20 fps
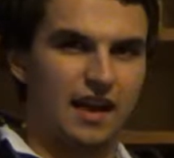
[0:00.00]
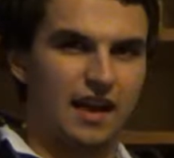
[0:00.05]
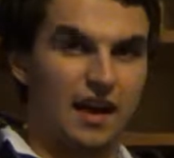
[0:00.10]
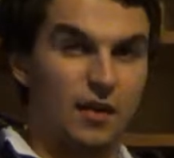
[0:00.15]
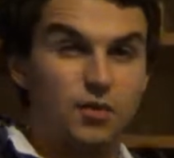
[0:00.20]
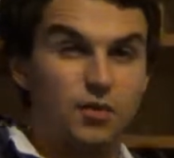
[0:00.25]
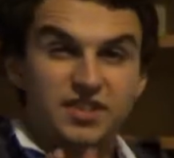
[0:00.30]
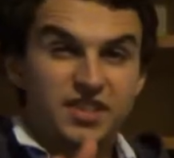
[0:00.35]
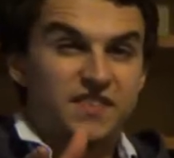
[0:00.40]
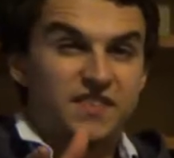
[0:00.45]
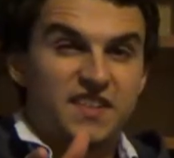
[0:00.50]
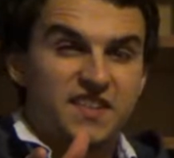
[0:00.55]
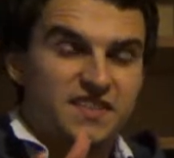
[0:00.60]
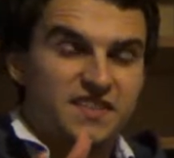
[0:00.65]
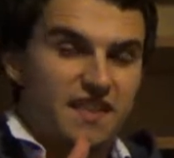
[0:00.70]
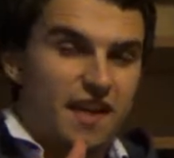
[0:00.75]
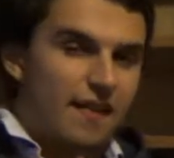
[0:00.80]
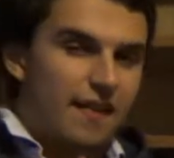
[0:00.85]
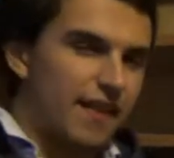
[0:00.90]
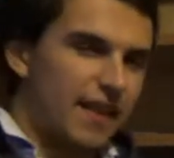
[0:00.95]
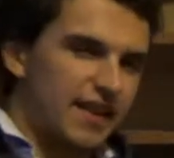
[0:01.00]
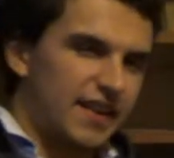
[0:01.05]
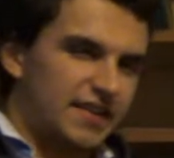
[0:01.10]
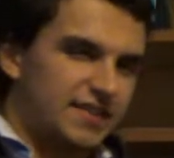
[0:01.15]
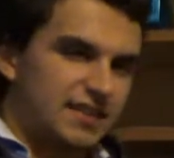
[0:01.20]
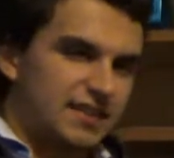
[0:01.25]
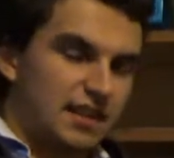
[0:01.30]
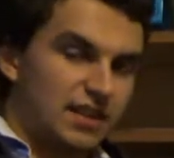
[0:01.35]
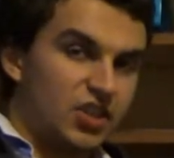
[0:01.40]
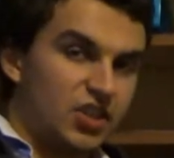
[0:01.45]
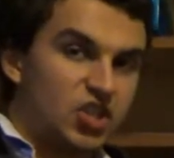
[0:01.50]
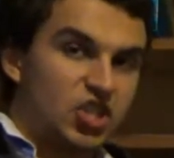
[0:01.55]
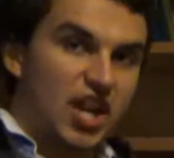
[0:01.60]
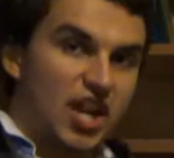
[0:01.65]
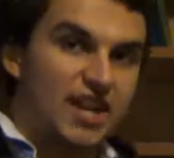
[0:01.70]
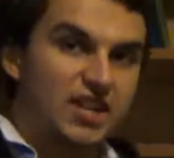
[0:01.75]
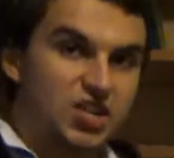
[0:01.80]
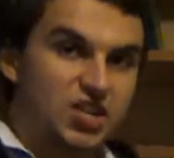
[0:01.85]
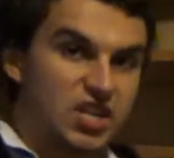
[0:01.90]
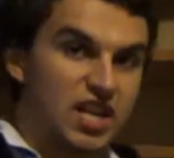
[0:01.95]
Once they've done that, they can slightly
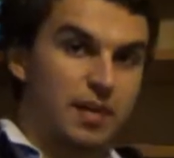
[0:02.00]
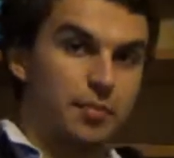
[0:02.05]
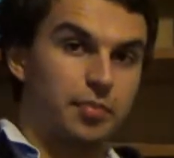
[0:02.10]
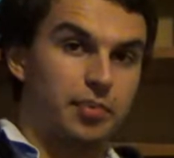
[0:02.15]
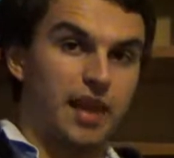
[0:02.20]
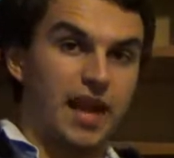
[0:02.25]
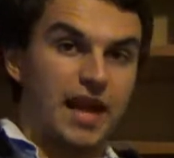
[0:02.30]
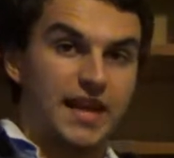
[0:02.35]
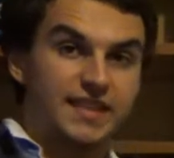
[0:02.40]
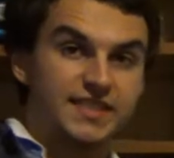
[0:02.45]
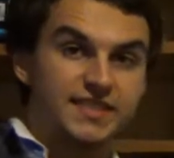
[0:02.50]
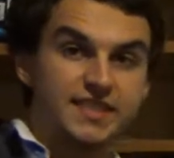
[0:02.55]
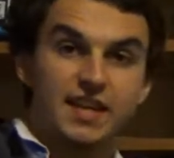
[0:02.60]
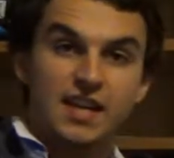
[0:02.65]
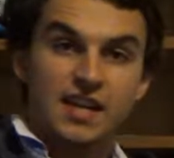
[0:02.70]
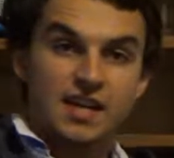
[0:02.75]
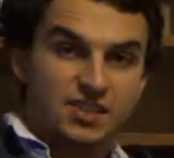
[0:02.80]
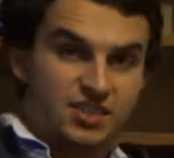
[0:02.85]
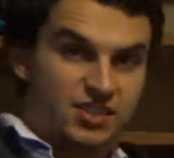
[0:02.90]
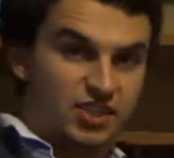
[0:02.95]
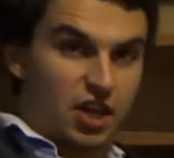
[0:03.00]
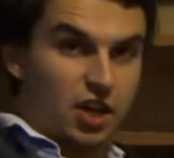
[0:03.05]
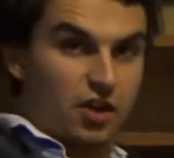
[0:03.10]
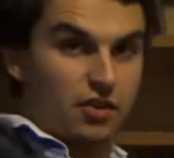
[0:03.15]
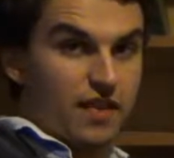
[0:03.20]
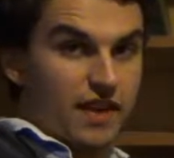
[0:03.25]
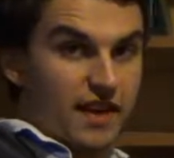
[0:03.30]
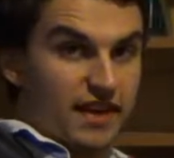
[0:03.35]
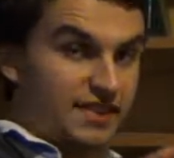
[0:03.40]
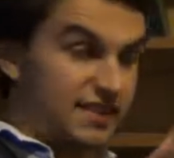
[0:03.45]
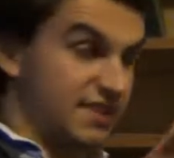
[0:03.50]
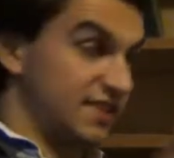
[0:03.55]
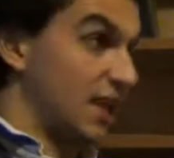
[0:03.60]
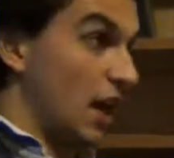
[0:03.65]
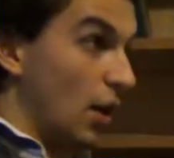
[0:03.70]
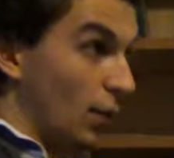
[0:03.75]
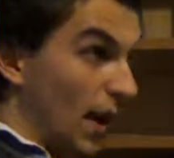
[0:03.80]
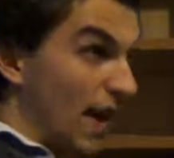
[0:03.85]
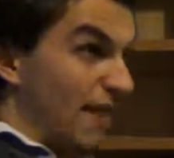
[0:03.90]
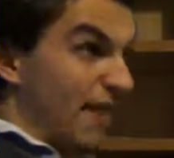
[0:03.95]
change their place so they can
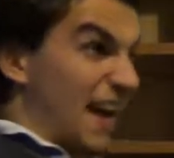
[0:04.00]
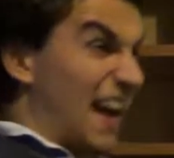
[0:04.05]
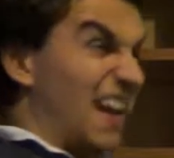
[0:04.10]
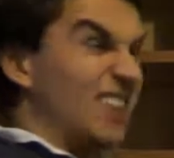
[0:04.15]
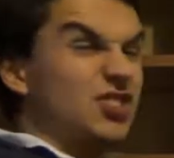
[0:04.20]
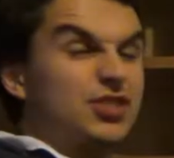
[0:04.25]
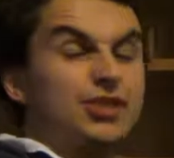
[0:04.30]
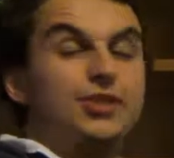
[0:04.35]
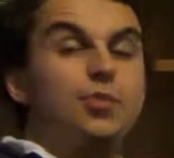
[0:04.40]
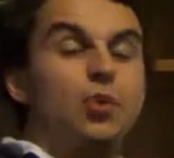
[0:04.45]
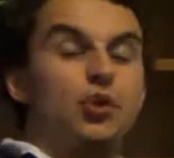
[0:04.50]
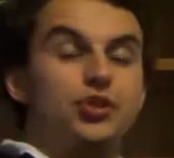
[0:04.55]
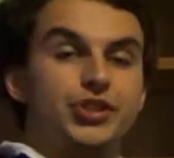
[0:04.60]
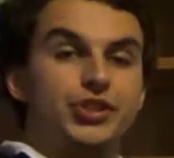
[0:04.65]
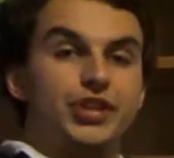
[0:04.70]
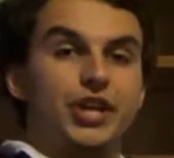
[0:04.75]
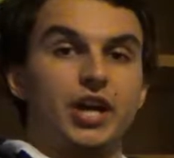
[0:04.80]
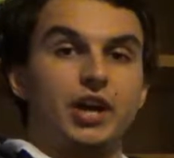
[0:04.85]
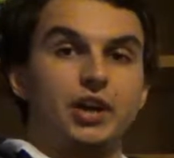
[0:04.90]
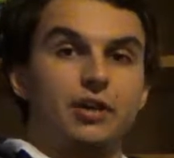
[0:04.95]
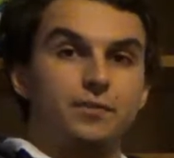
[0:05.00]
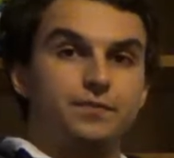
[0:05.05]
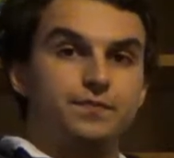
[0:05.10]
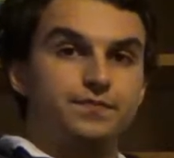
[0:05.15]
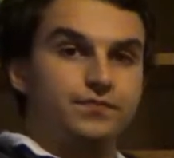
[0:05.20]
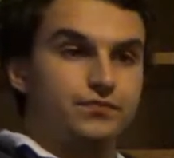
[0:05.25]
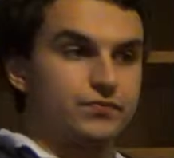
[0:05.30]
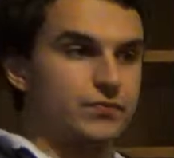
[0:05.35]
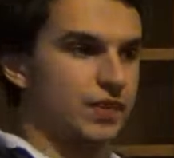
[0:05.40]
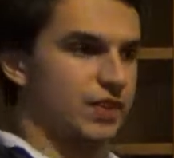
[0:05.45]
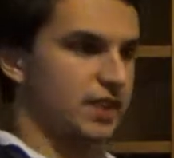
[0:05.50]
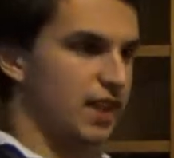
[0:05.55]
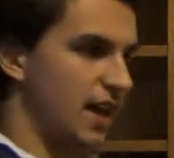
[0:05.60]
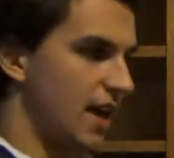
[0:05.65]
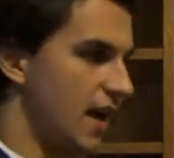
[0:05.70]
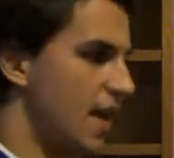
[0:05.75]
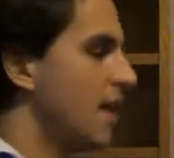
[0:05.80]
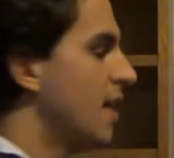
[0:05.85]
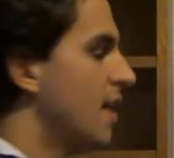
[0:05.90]
decide where they actually want to go, okay?